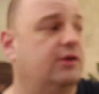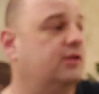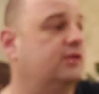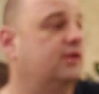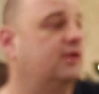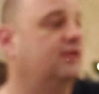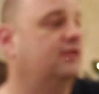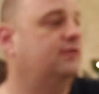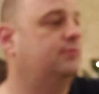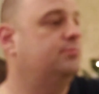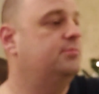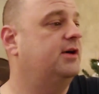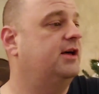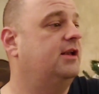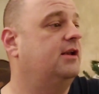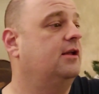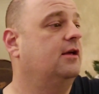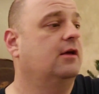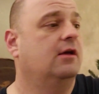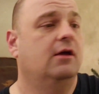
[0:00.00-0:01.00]
than this,
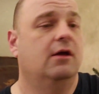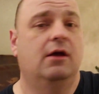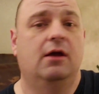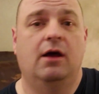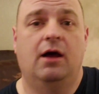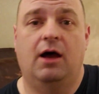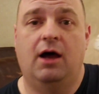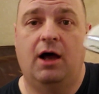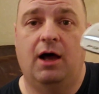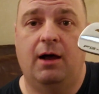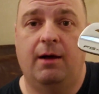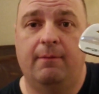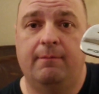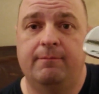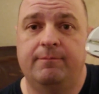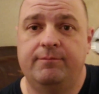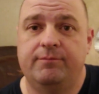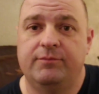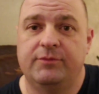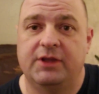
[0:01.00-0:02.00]
but
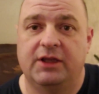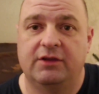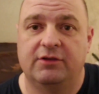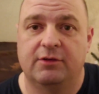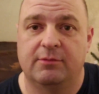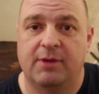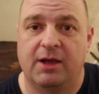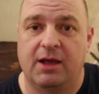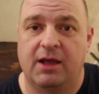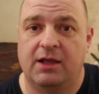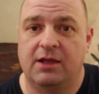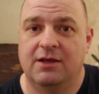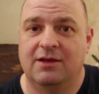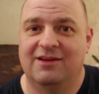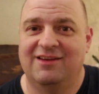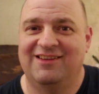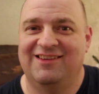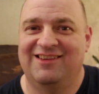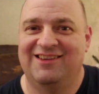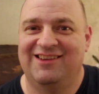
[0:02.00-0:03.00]
these are my
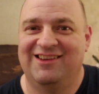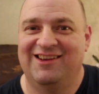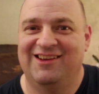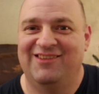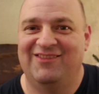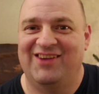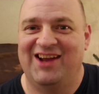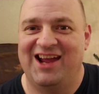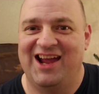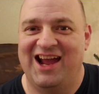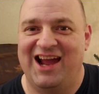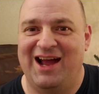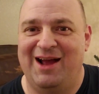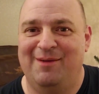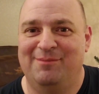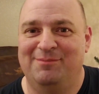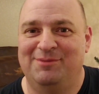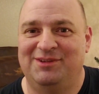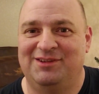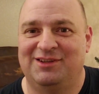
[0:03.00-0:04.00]

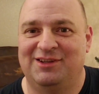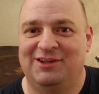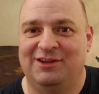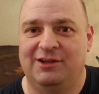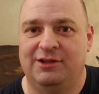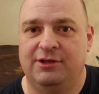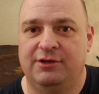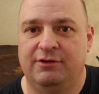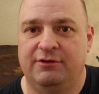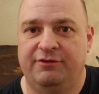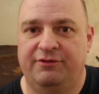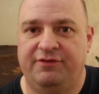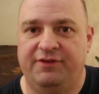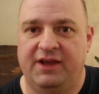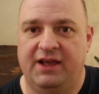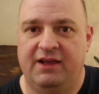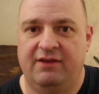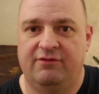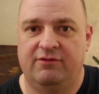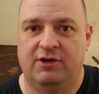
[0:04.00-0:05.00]
absolute
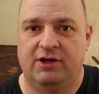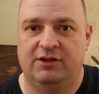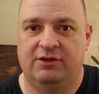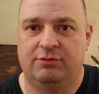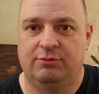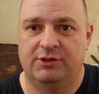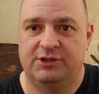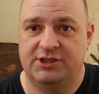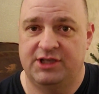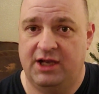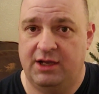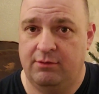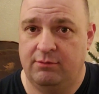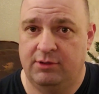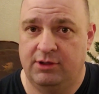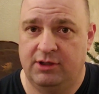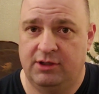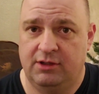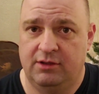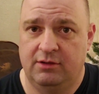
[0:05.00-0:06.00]
favorites, which I
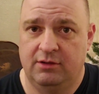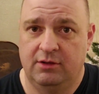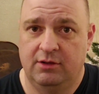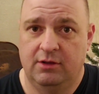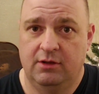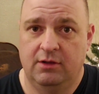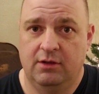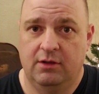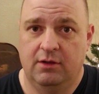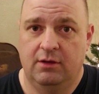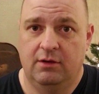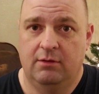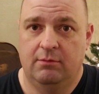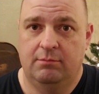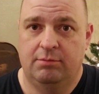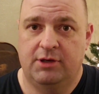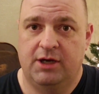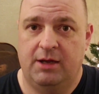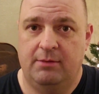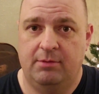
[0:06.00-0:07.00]
will
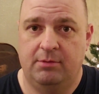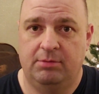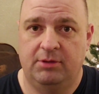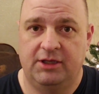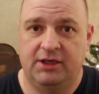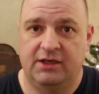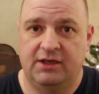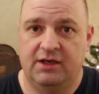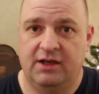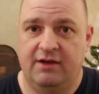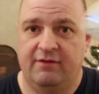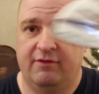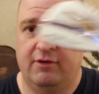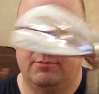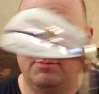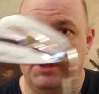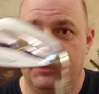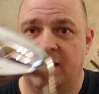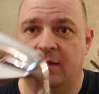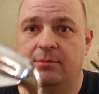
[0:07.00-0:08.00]
probably
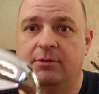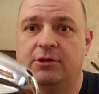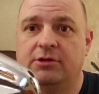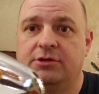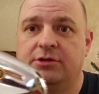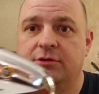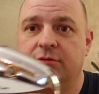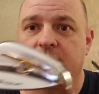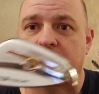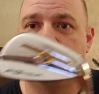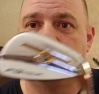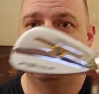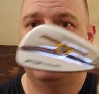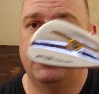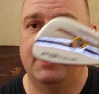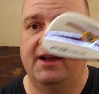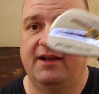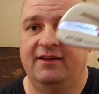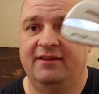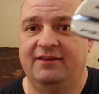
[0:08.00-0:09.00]
never be able to
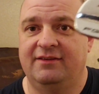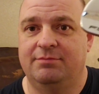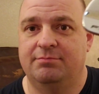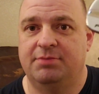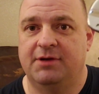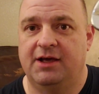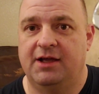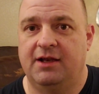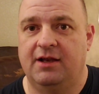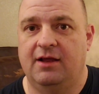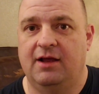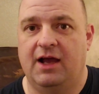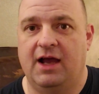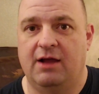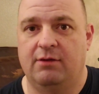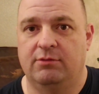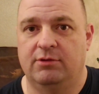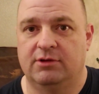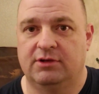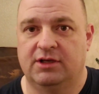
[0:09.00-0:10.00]
replace, but
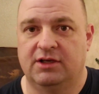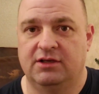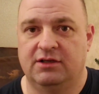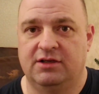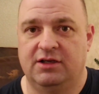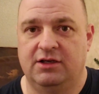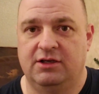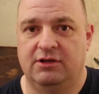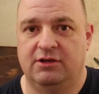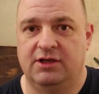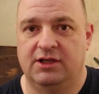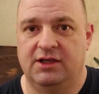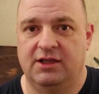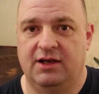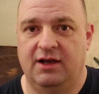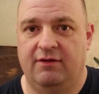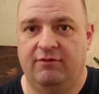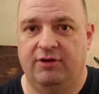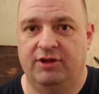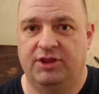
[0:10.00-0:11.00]
I will continue to
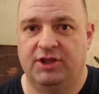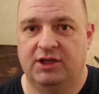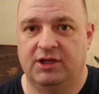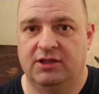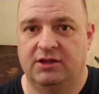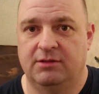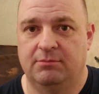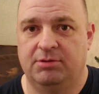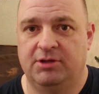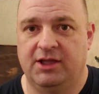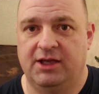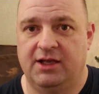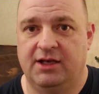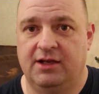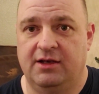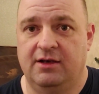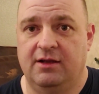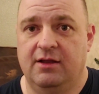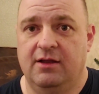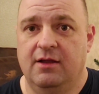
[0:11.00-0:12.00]
hit everything on the
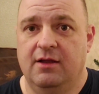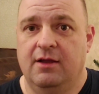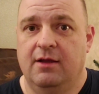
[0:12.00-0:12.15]
planet.